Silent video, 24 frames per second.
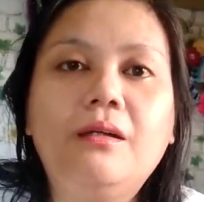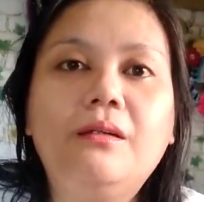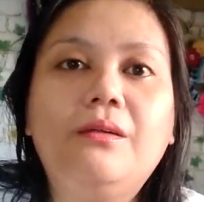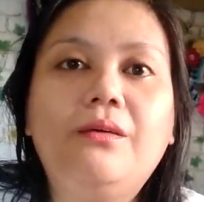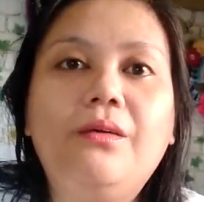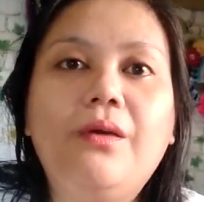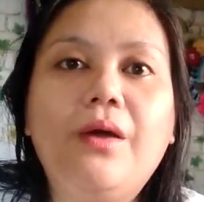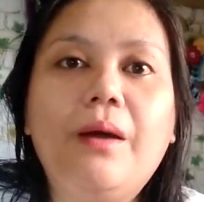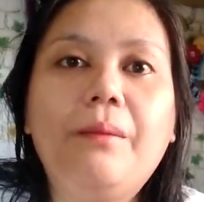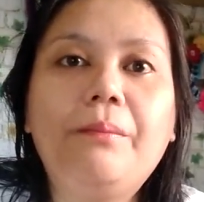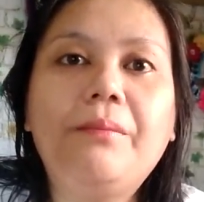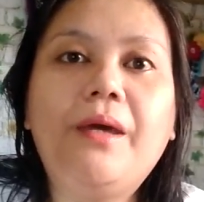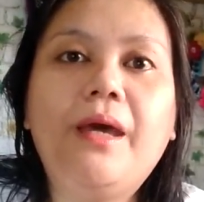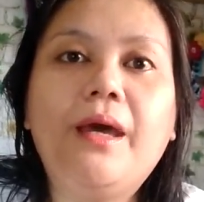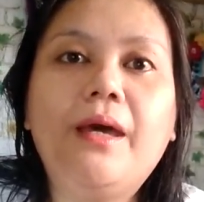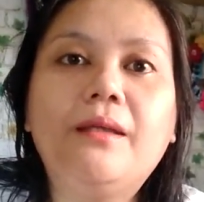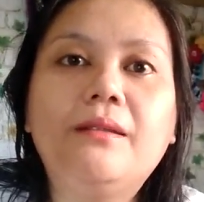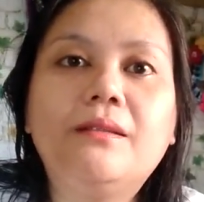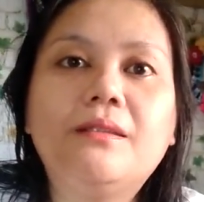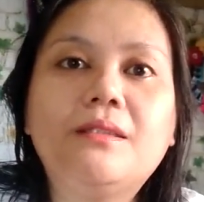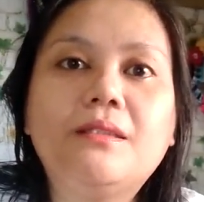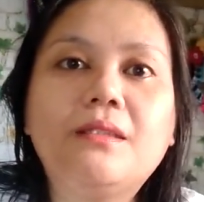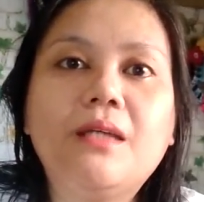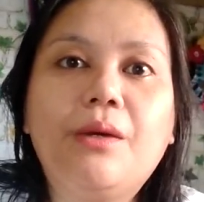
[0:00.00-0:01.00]

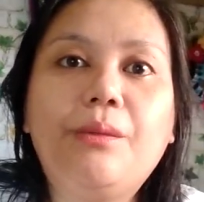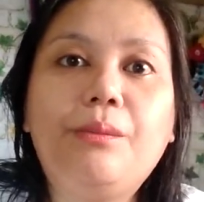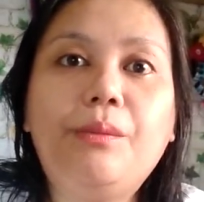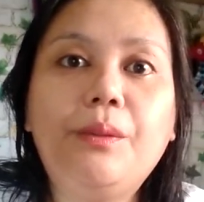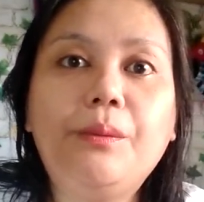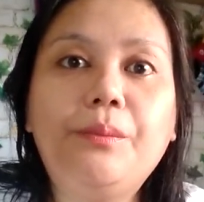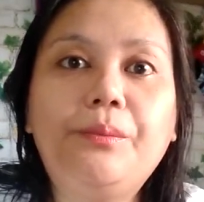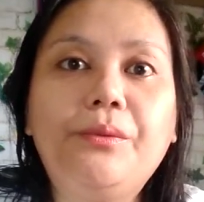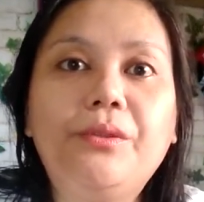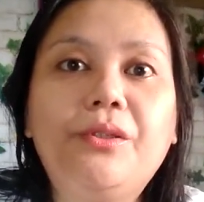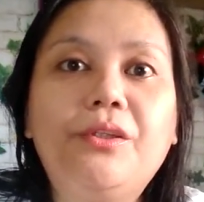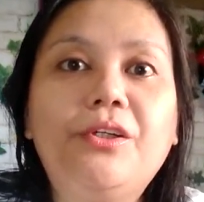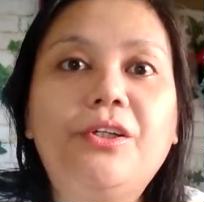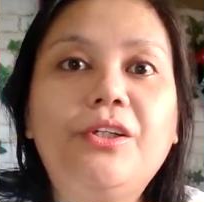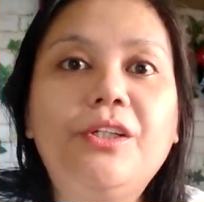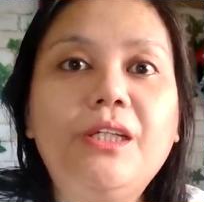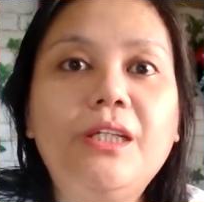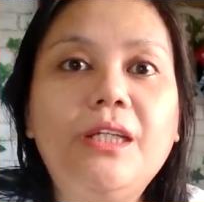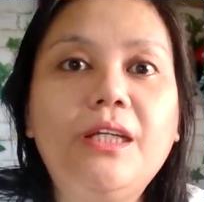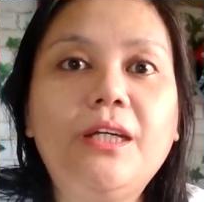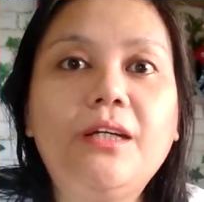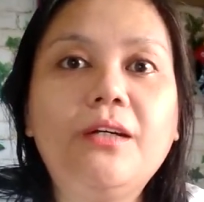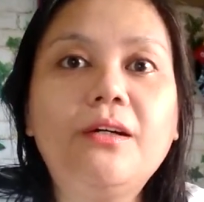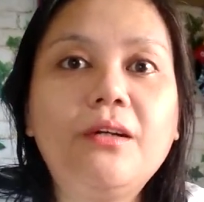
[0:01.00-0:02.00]
Graphghans. I will put her
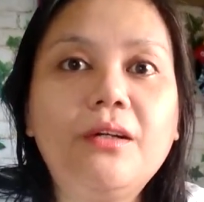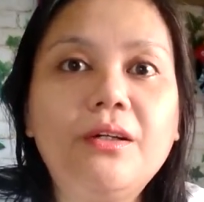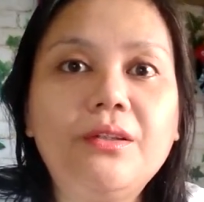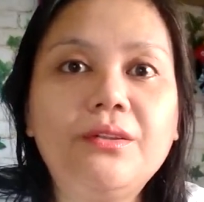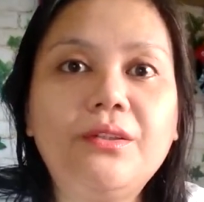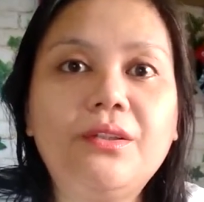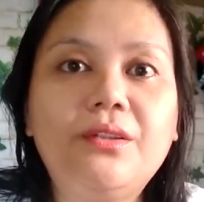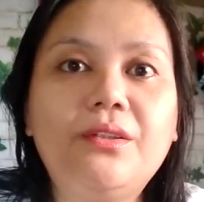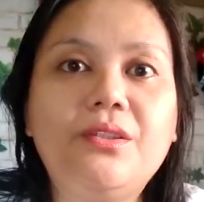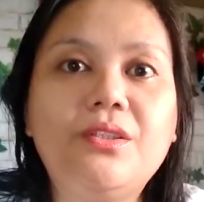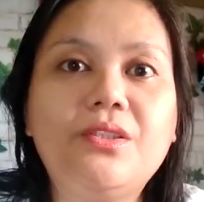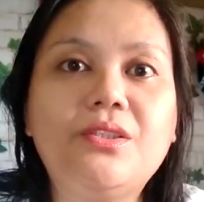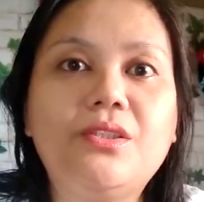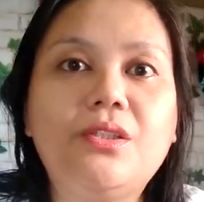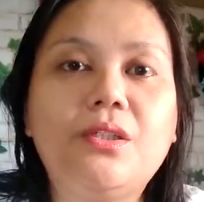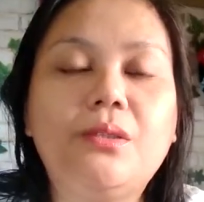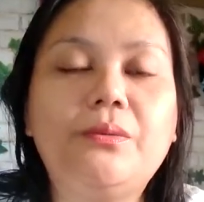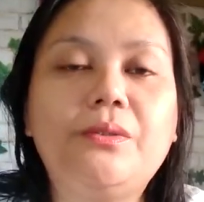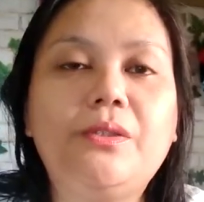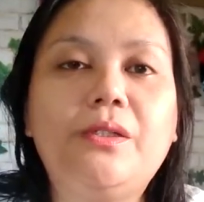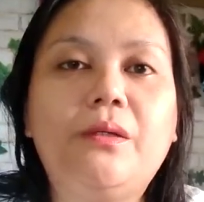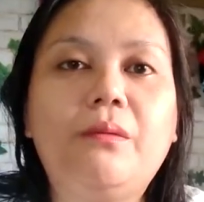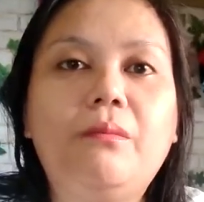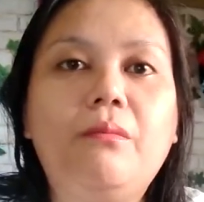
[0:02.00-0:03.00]
link on the
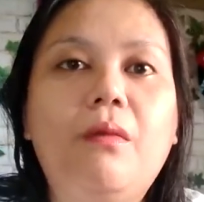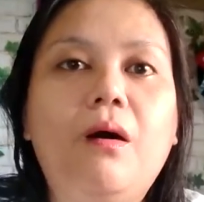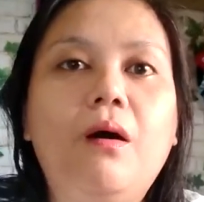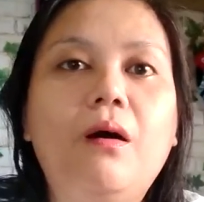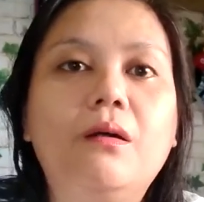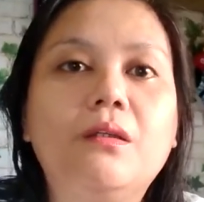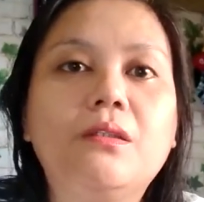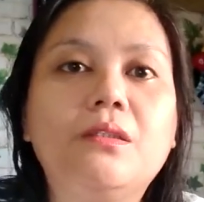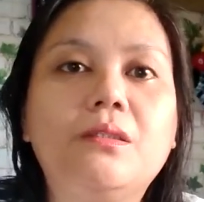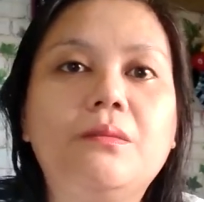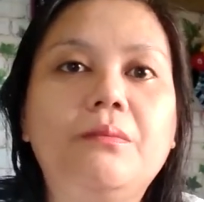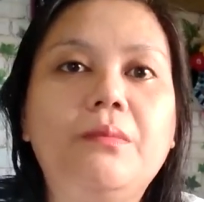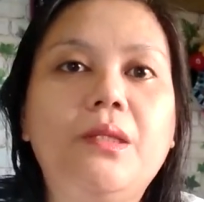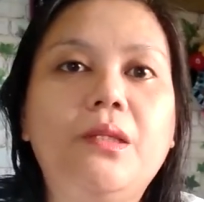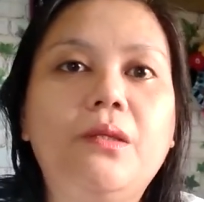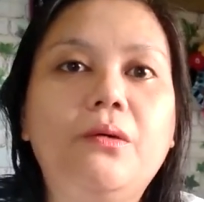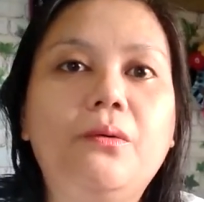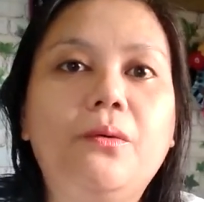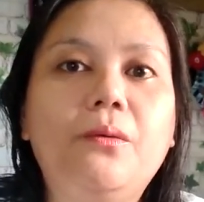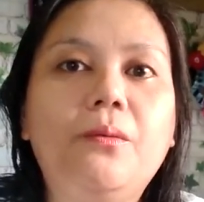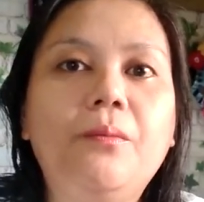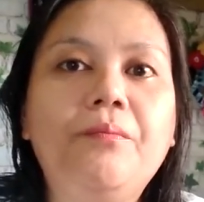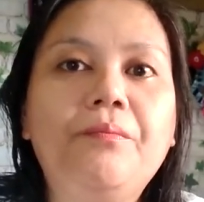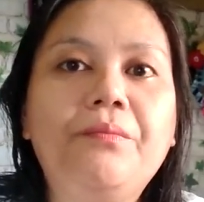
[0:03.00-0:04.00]
description box
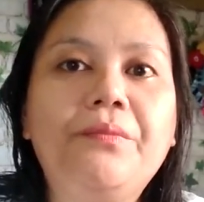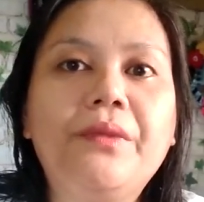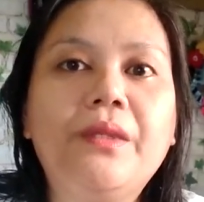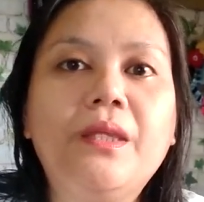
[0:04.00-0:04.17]
below.